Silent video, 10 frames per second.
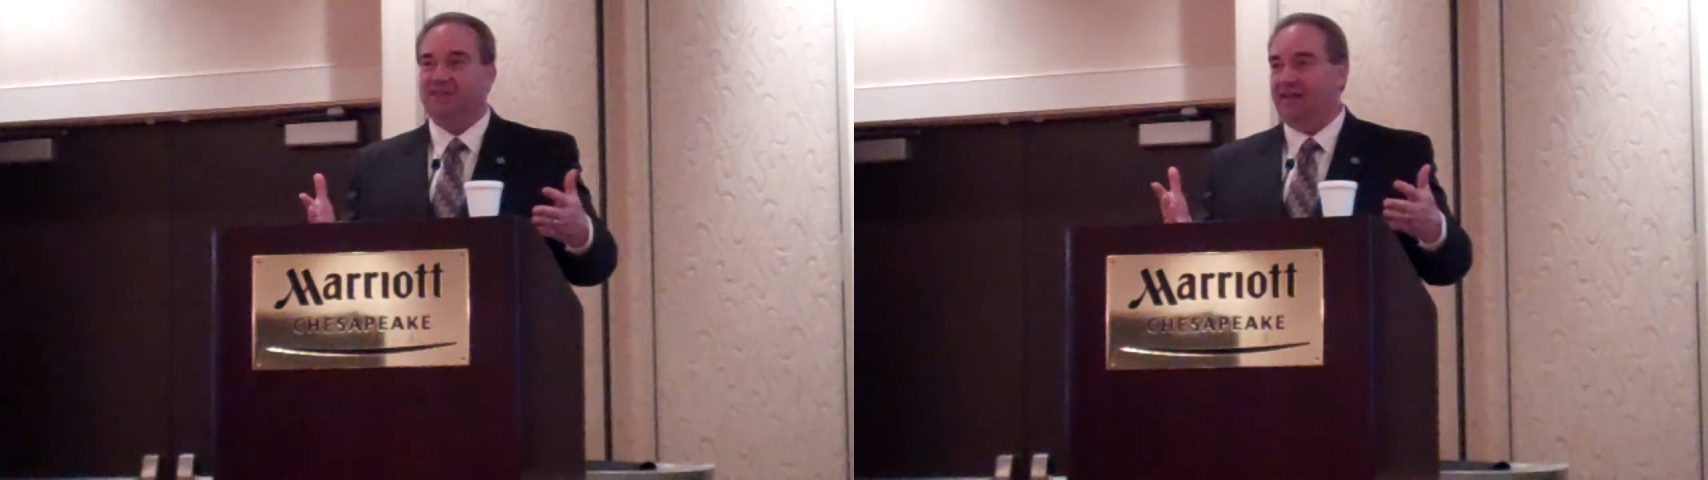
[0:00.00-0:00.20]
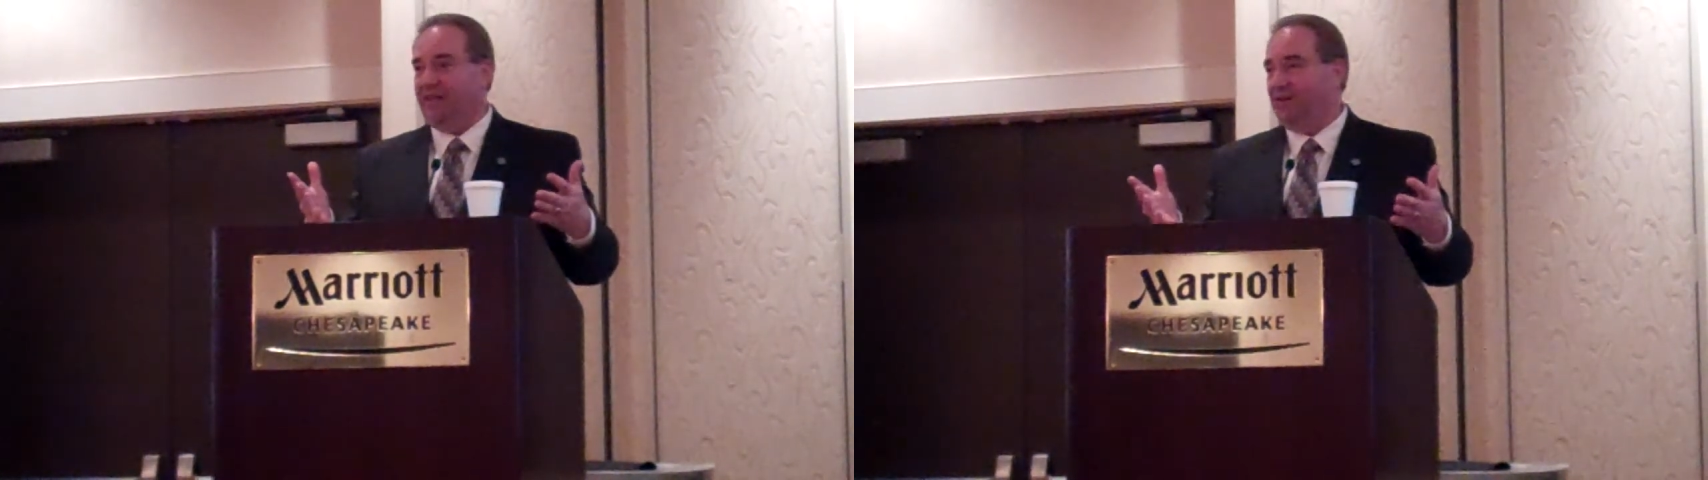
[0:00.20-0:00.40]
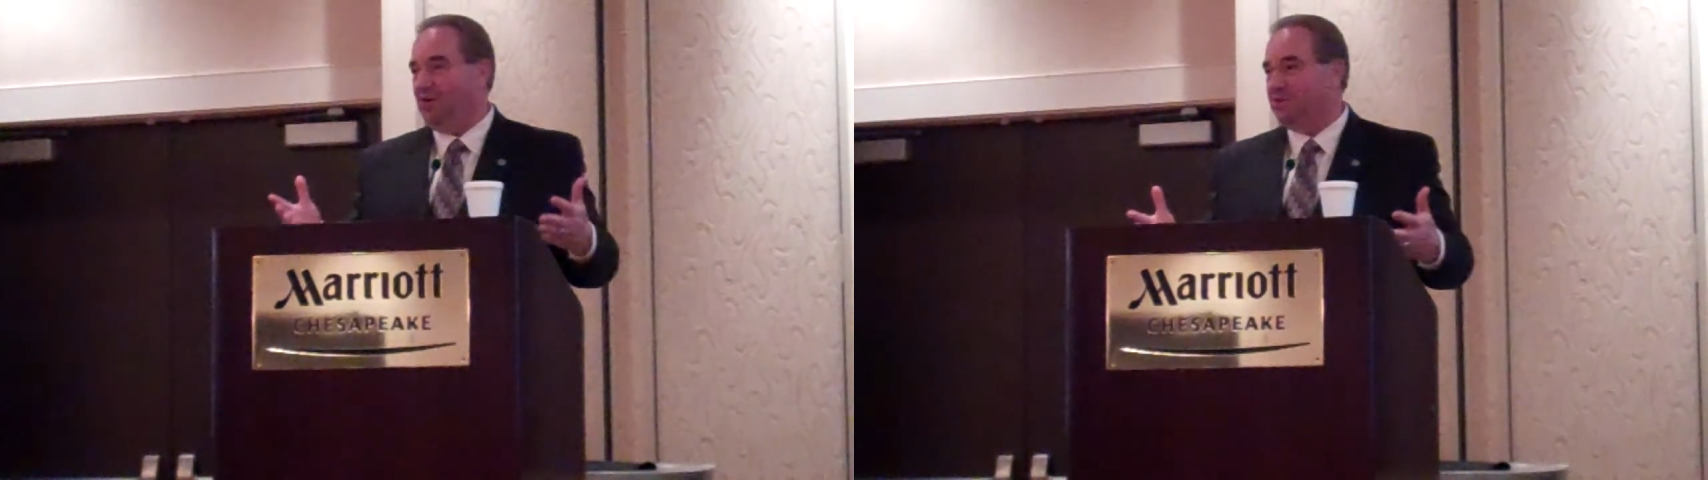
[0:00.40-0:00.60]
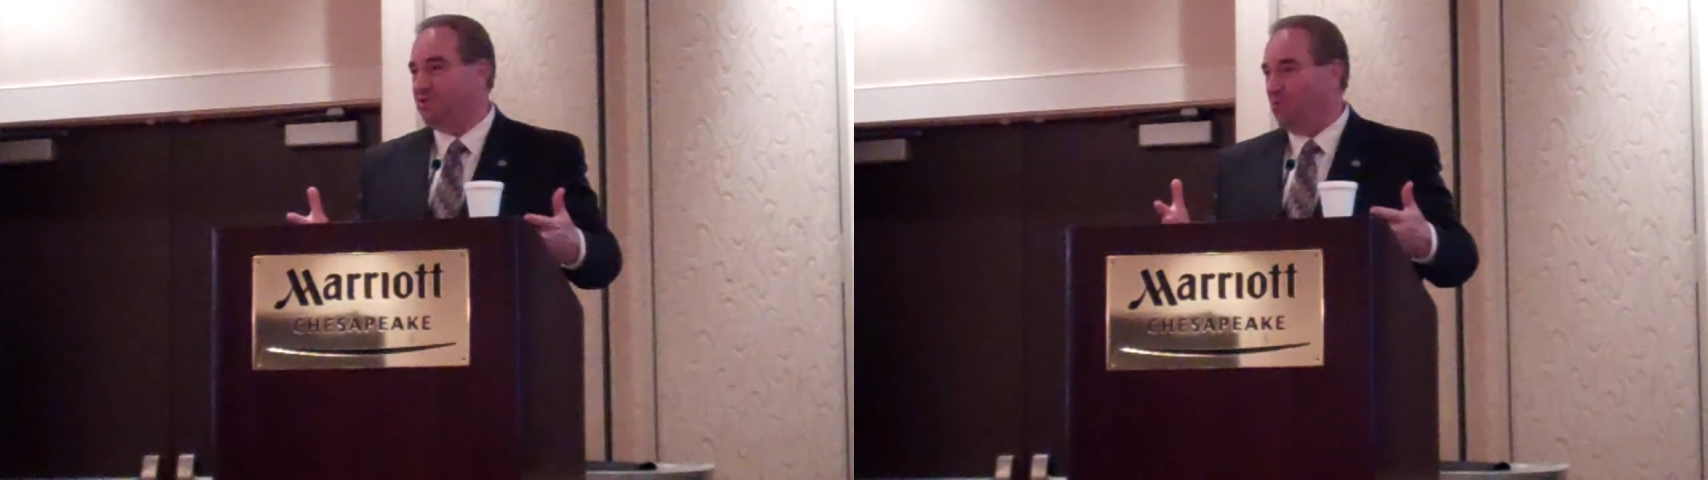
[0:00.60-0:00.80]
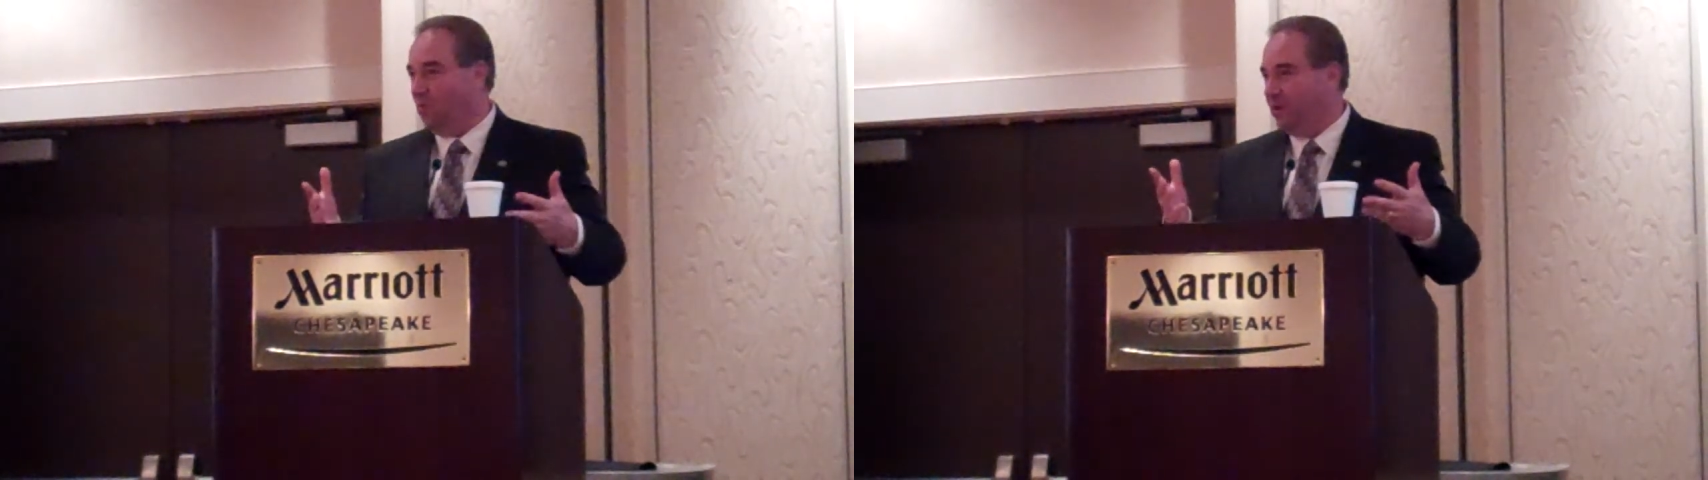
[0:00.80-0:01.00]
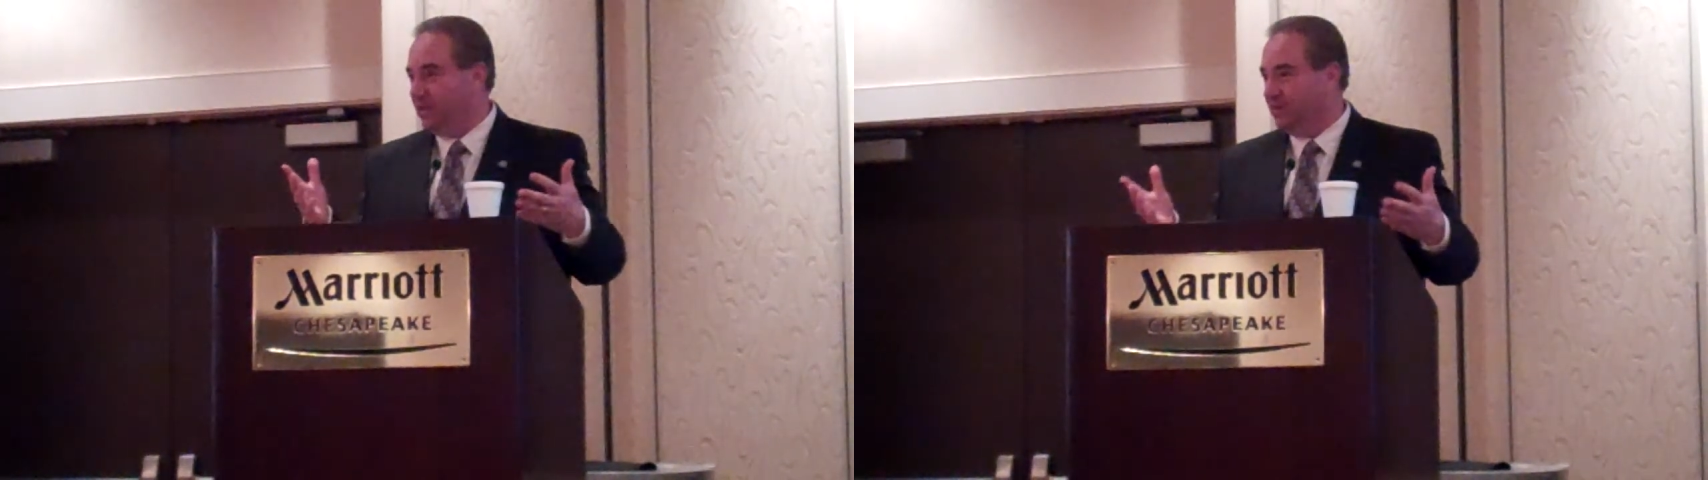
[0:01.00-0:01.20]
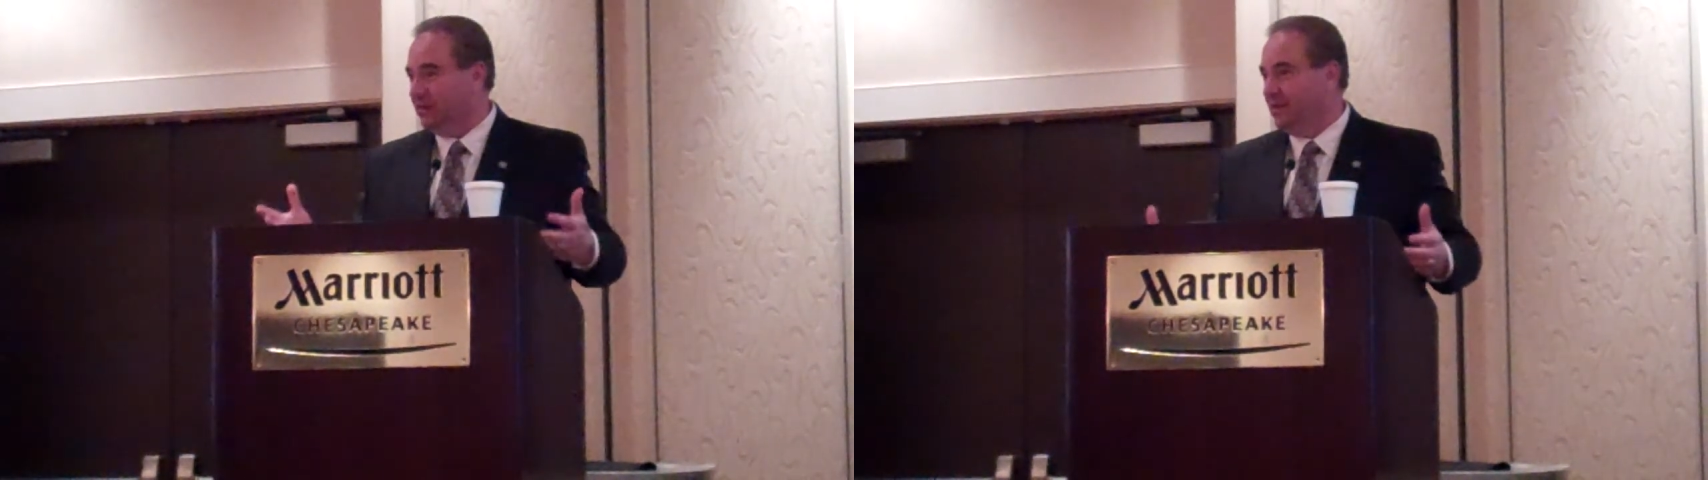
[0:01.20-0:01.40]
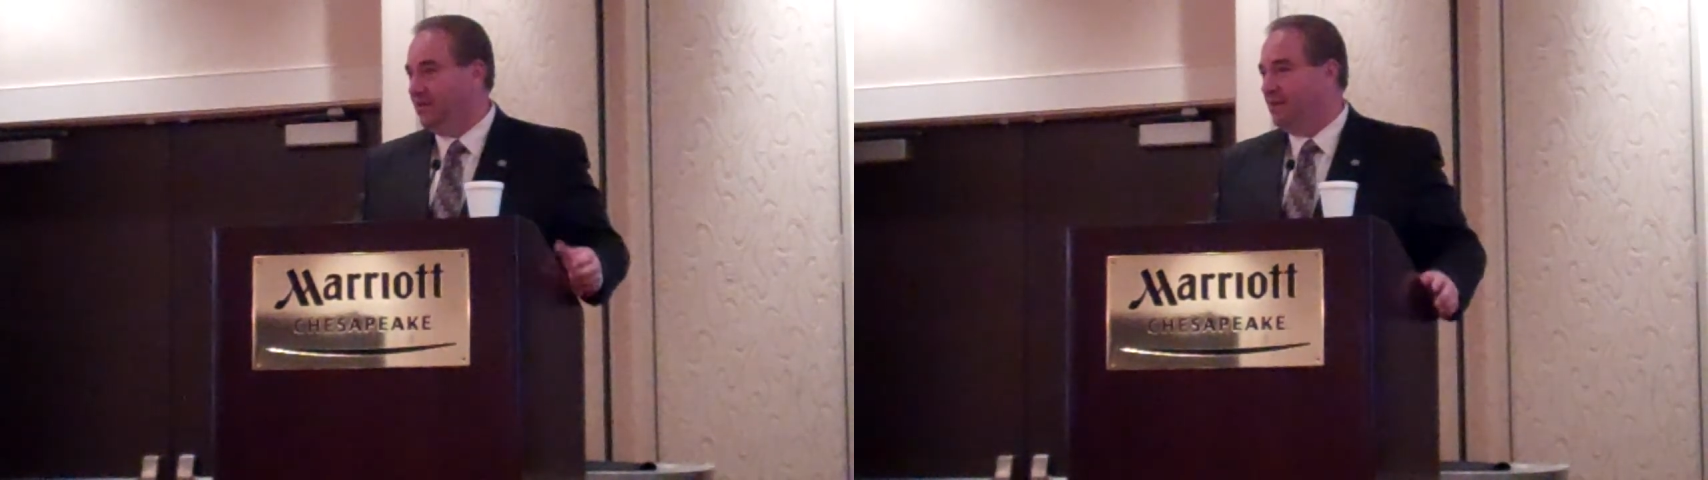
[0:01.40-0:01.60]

telling our story and